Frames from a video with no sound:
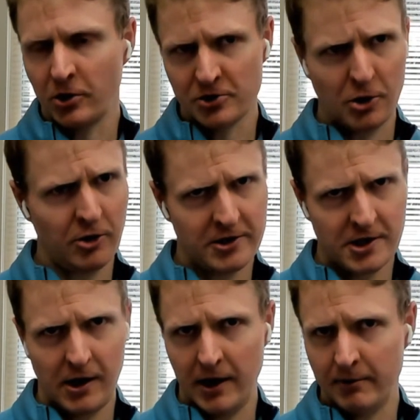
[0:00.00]
calls all the
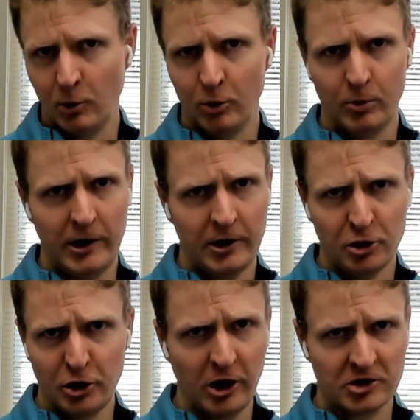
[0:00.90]
time, or
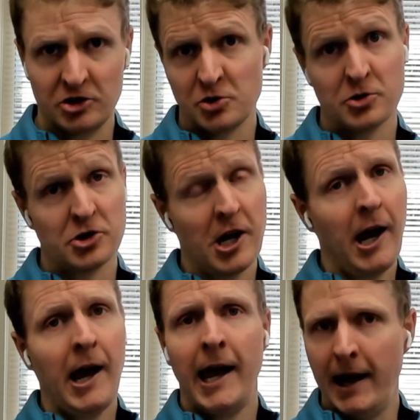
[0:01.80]
introductions, which is,
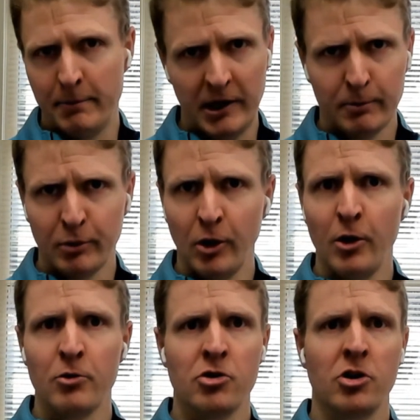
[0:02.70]
hey, I've been
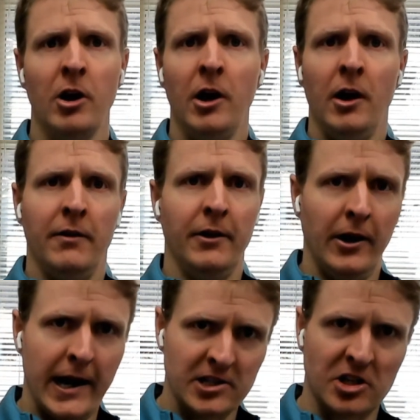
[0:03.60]
approached.
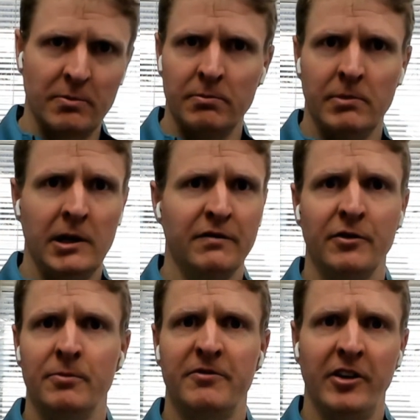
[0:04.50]
They're asking me
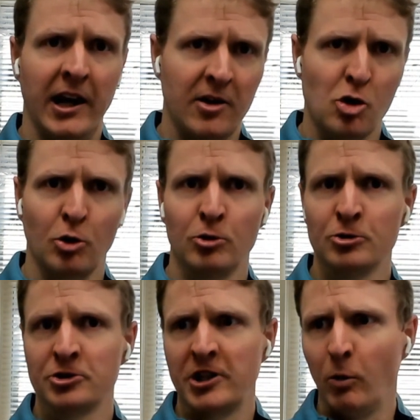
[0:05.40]
for
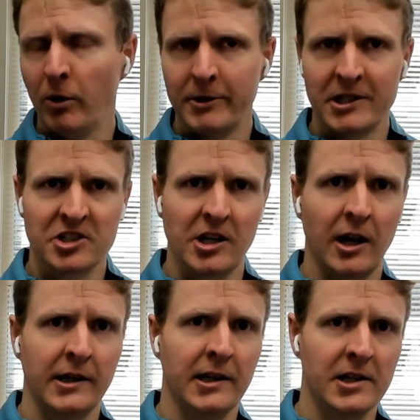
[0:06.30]
financials. They want me to
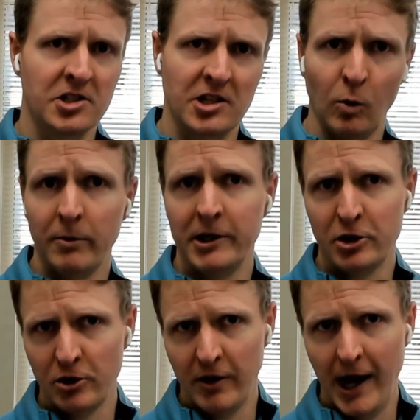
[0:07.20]
sign this. They want me
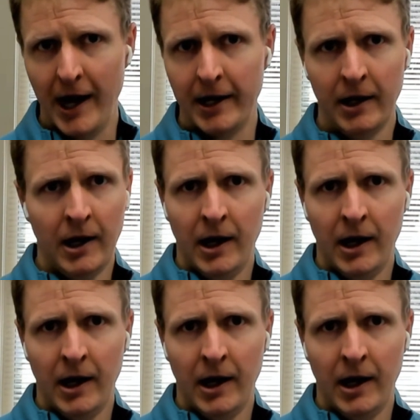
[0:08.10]
to do that.